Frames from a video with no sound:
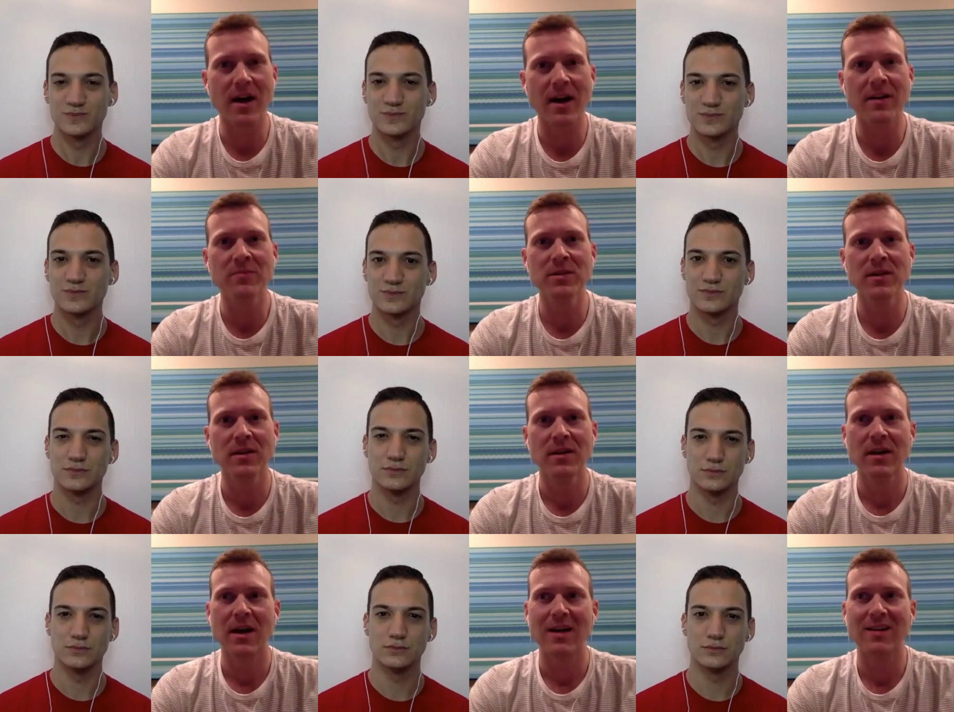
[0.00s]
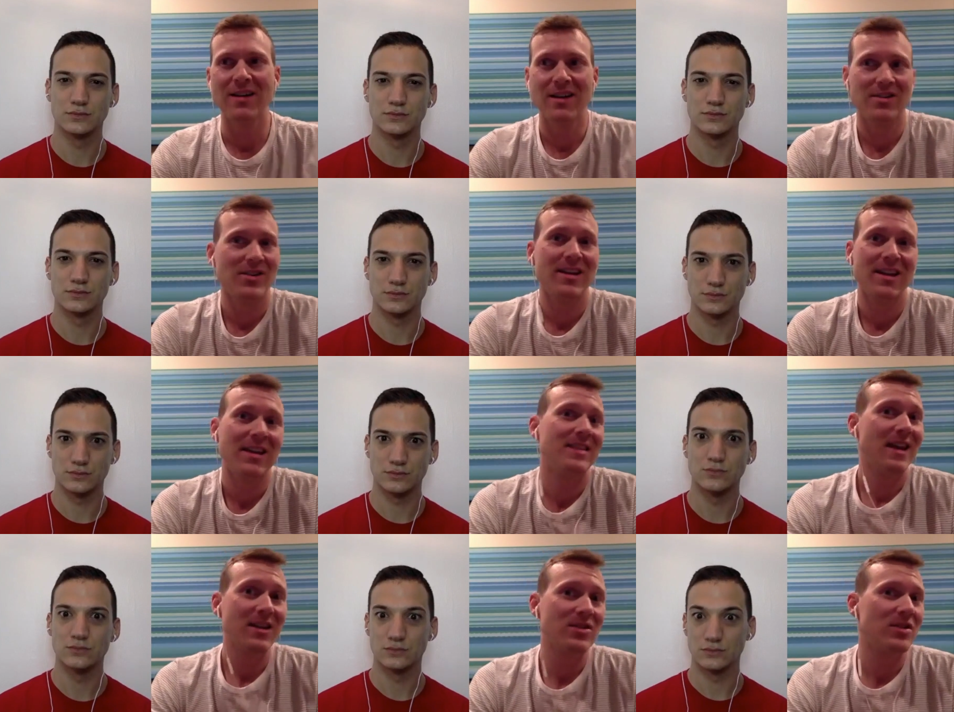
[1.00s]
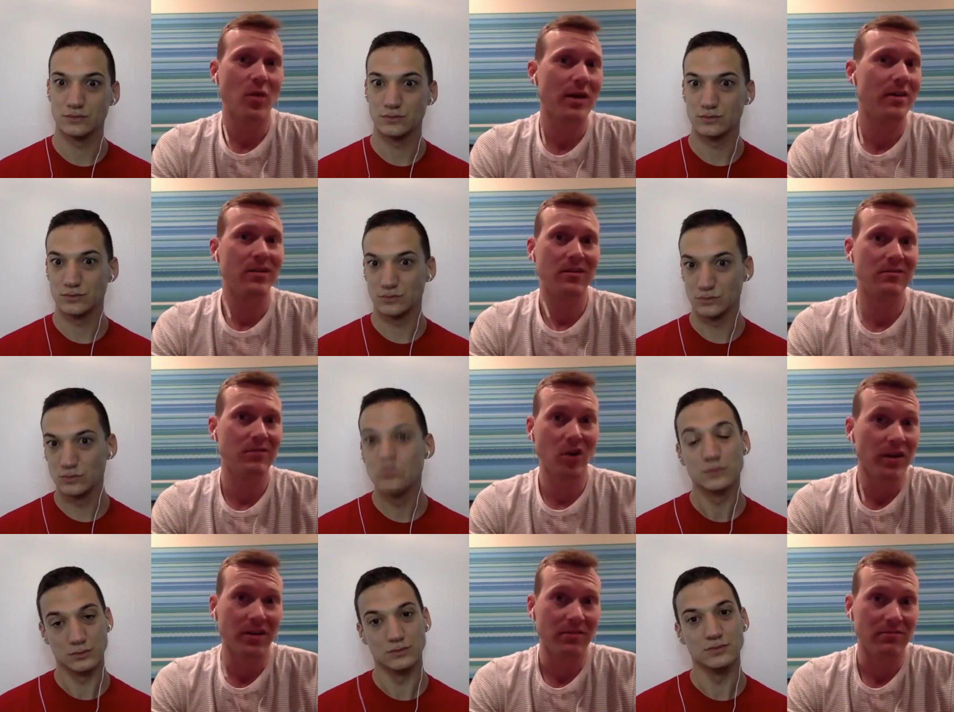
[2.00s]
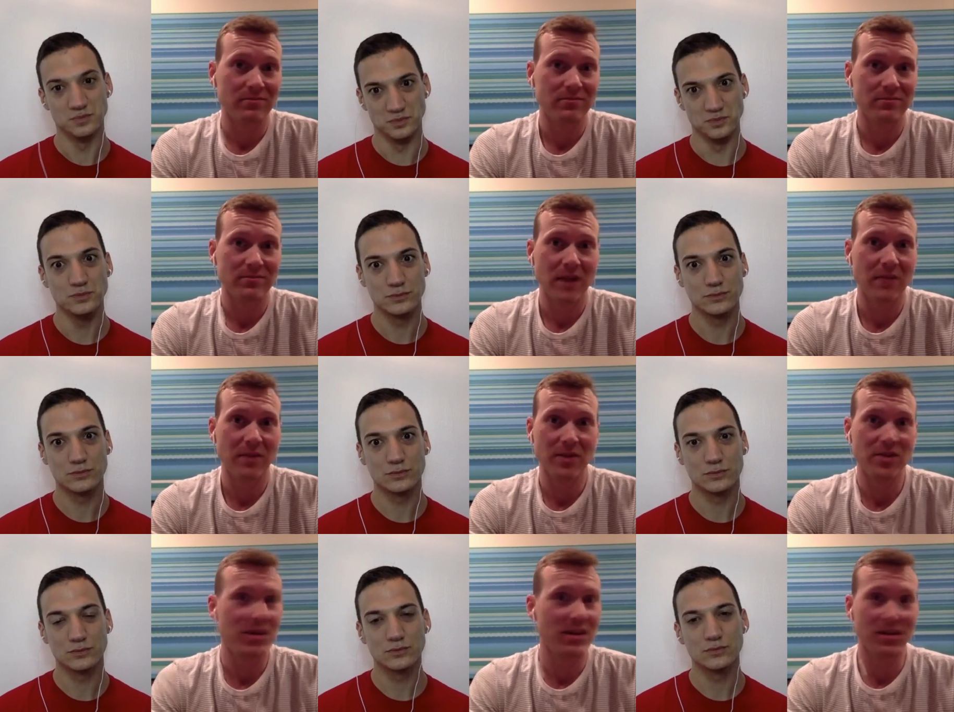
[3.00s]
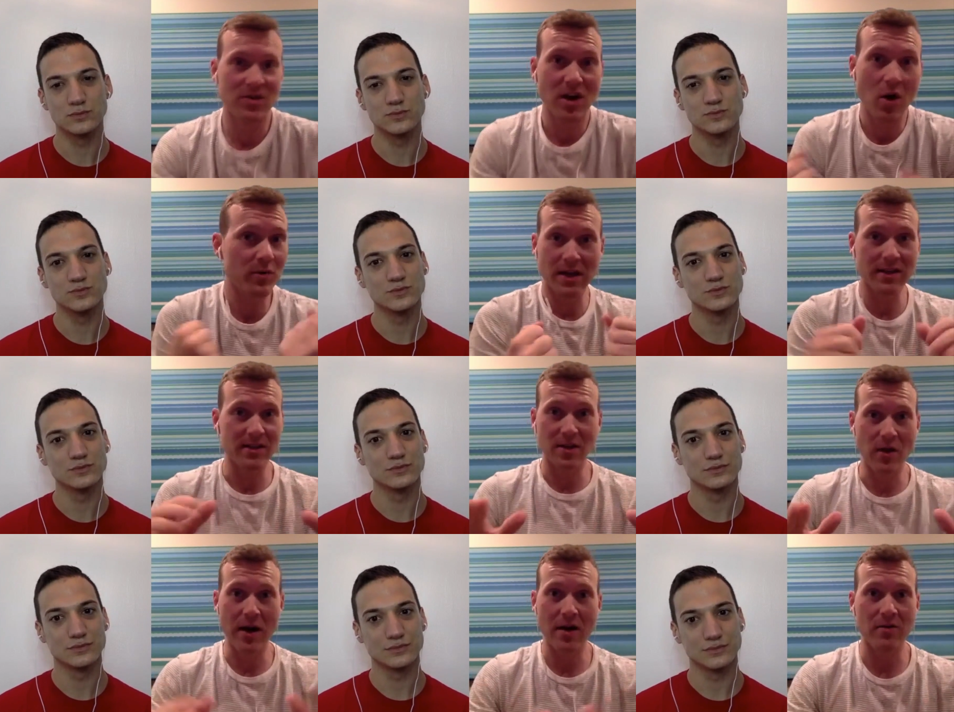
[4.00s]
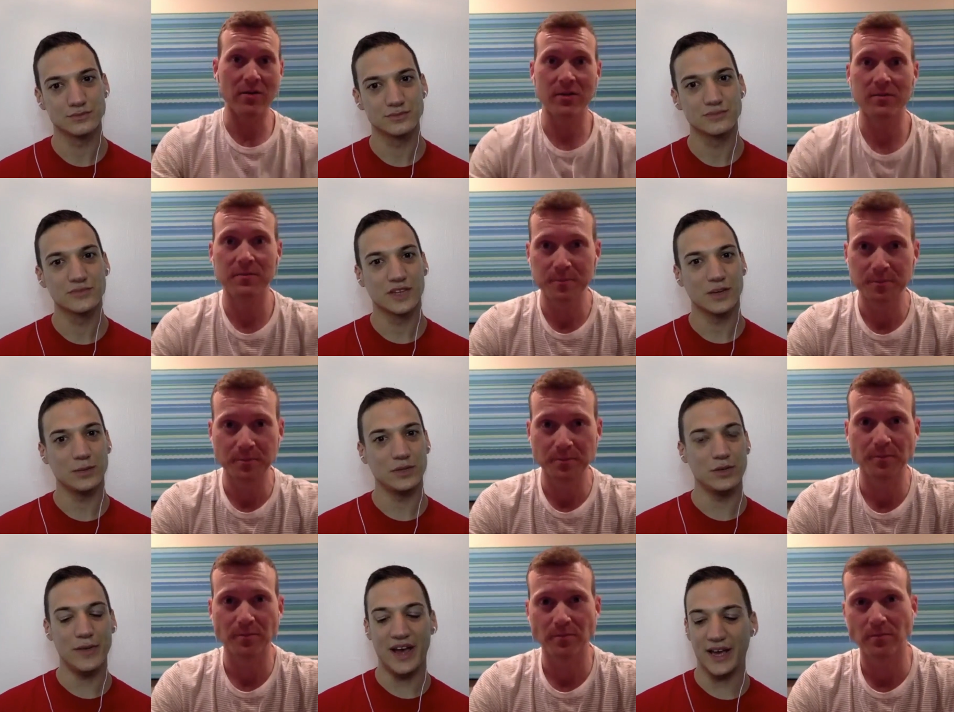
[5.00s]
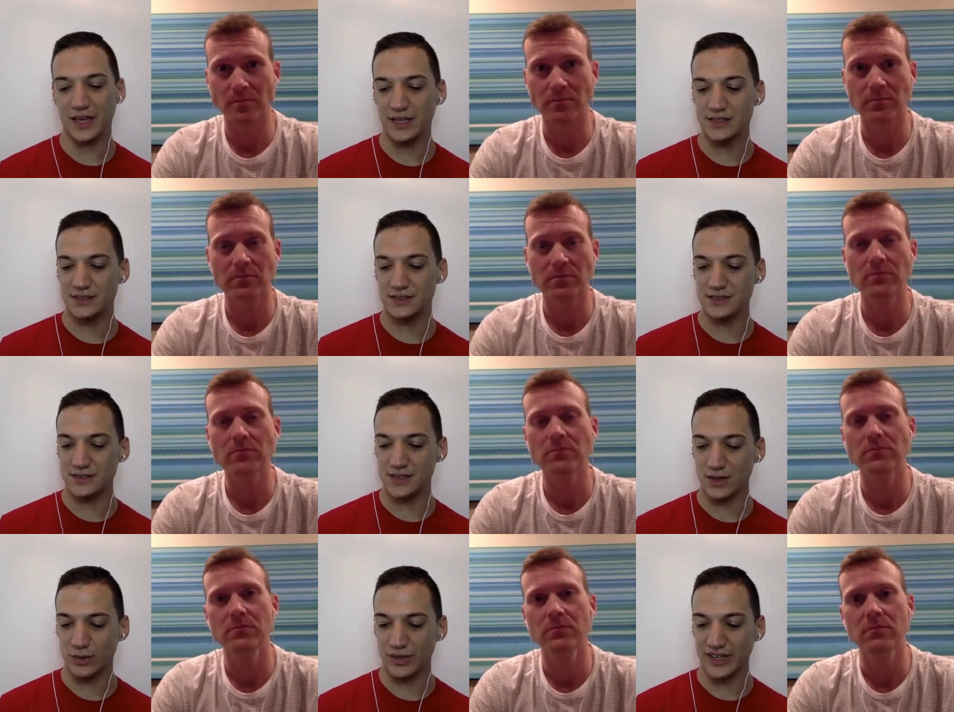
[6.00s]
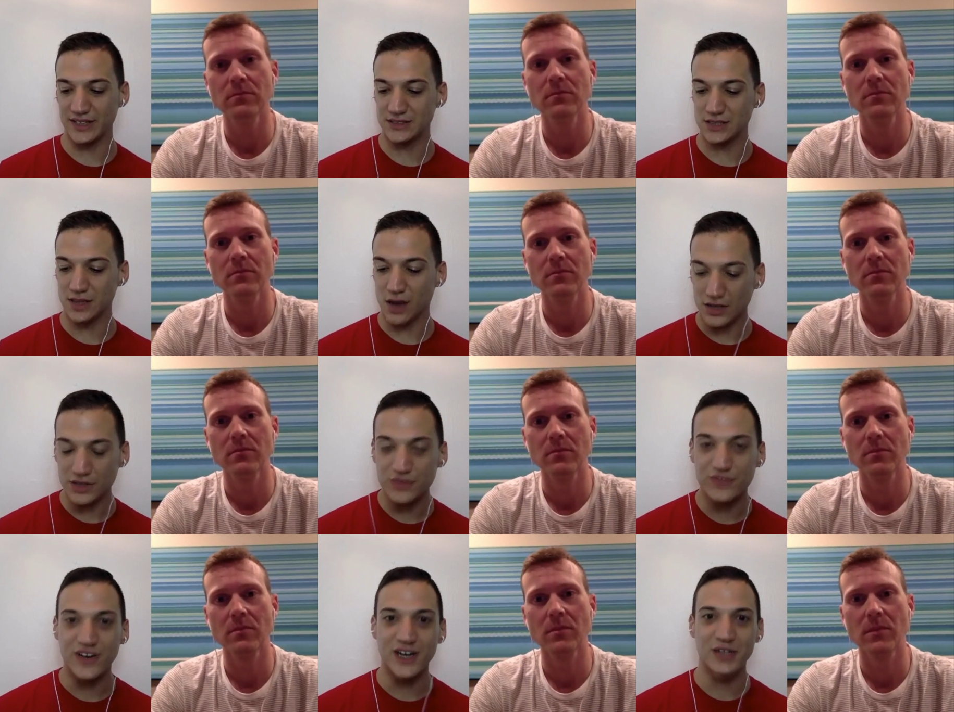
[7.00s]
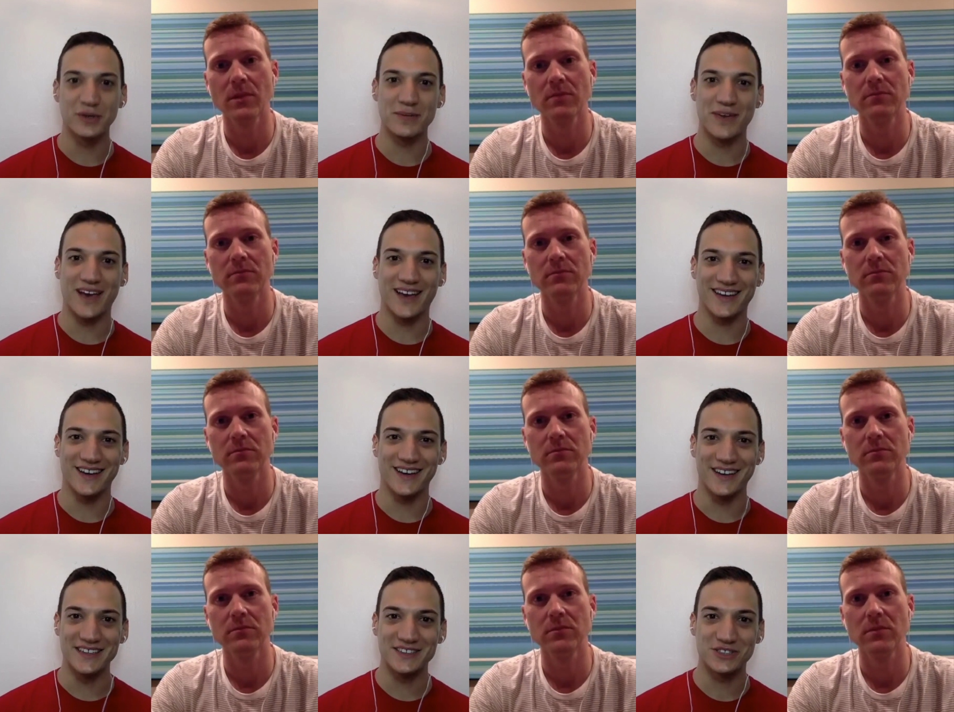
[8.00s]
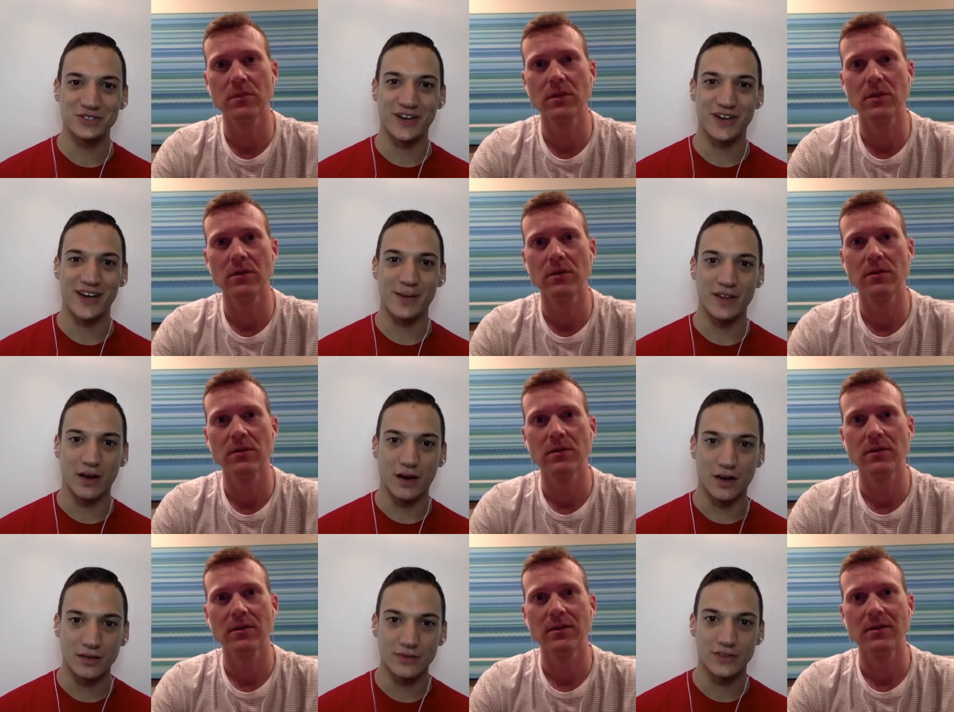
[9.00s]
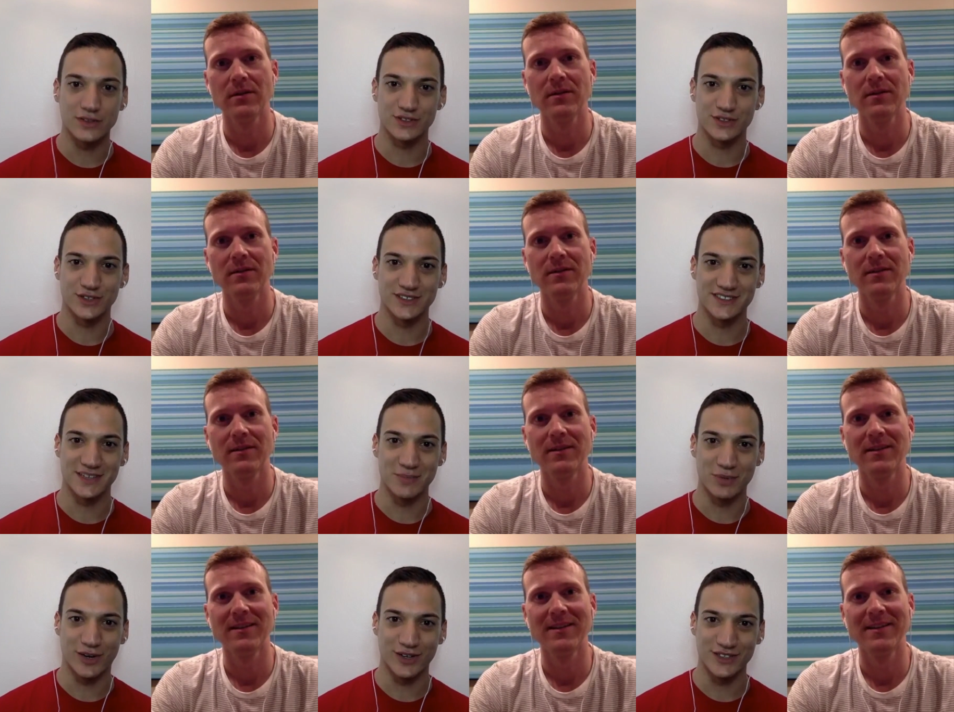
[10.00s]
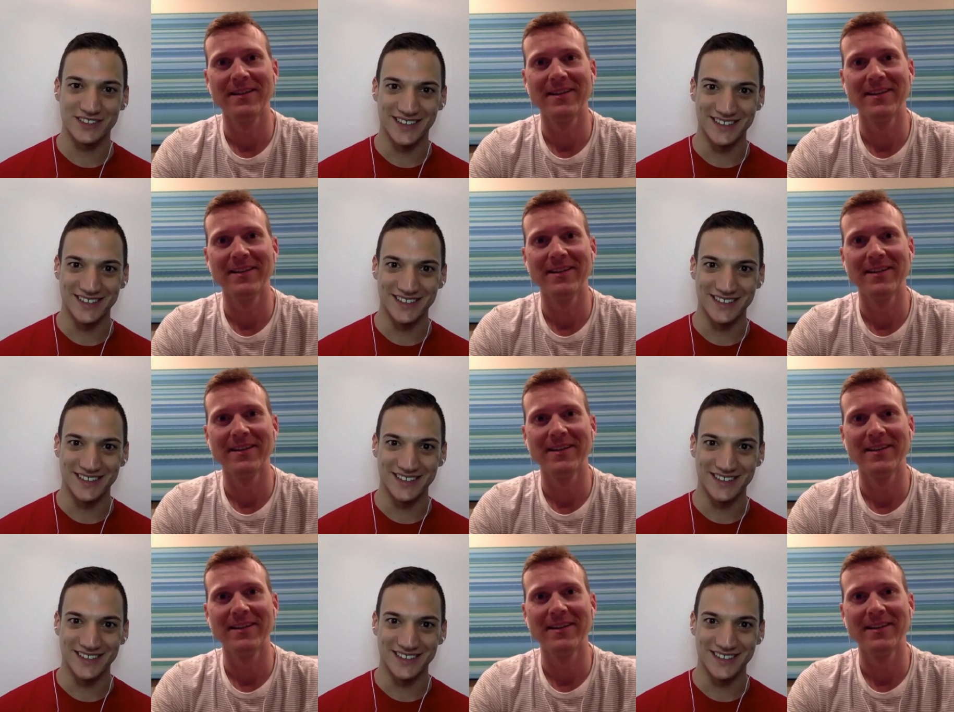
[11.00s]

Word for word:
Speaker 1: times. it's actually quite good. Mm-hmm. I mean, she, she always gets it around.
Speaker 2: We know Maggie is detail oriented. Are you following Maggie on Instagram and all of those girls on bars